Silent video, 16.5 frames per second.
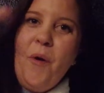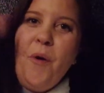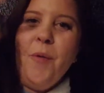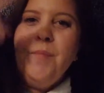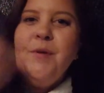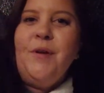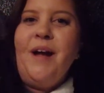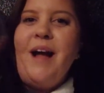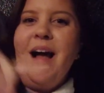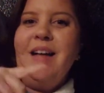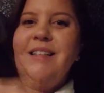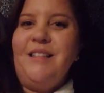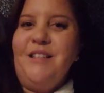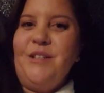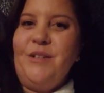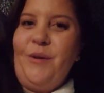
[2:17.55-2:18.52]
Hope you guys
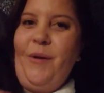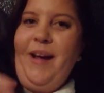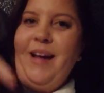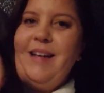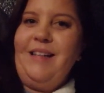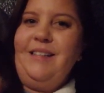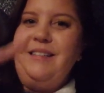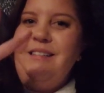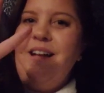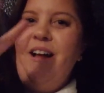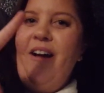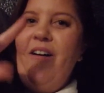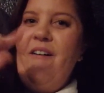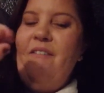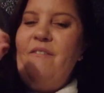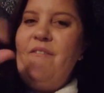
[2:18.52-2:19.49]
enjoyed this
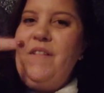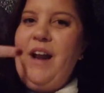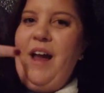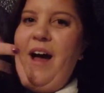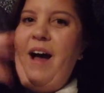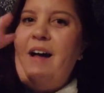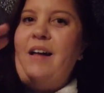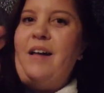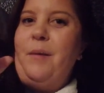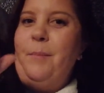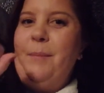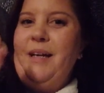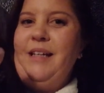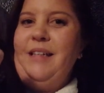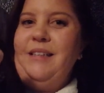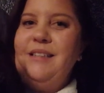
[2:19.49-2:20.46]

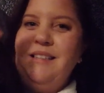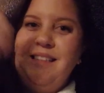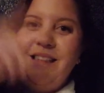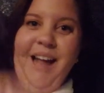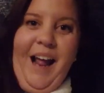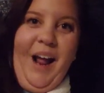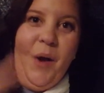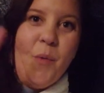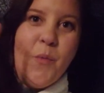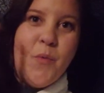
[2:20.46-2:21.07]
Vlogmas Day